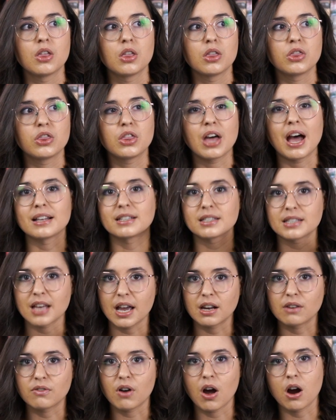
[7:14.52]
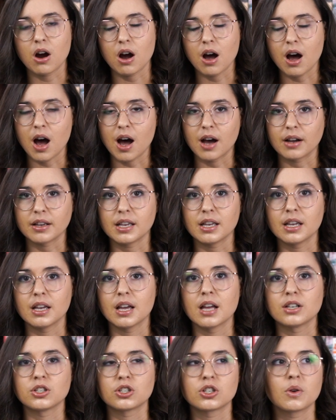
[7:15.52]
that side of hockey
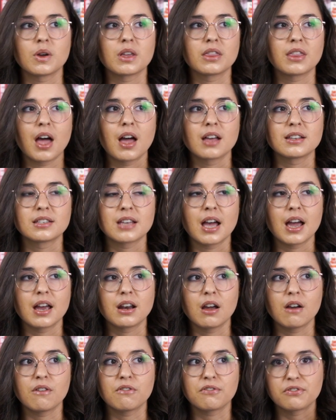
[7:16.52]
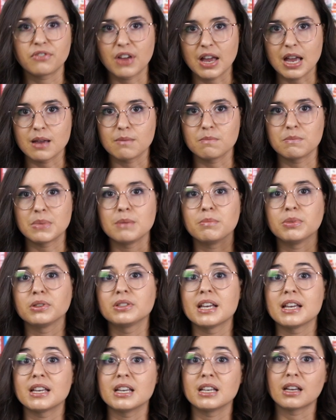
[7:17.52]
and showing that side of fame, people
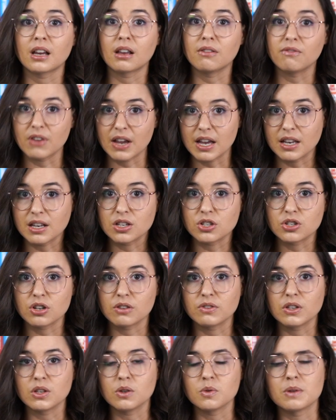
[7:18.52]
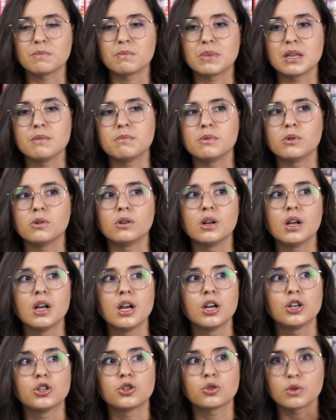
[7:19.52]
taking advantage of you and people
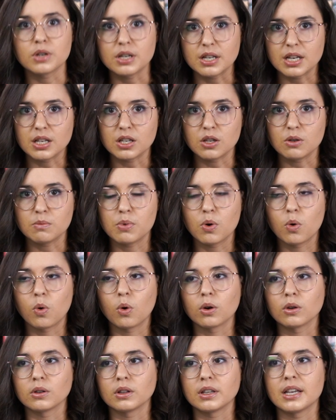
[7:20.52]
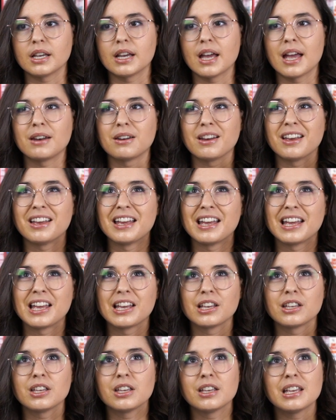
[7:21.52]
treating you poorly. And
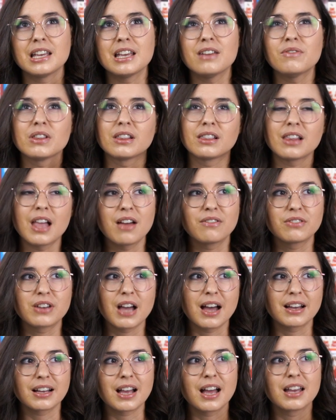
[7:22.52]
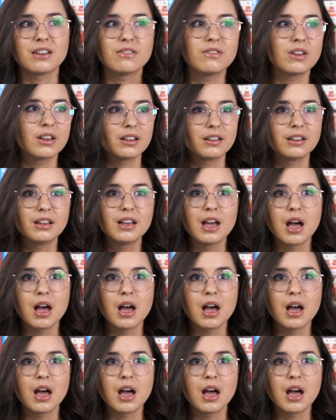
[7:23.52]
even Lev got kind of a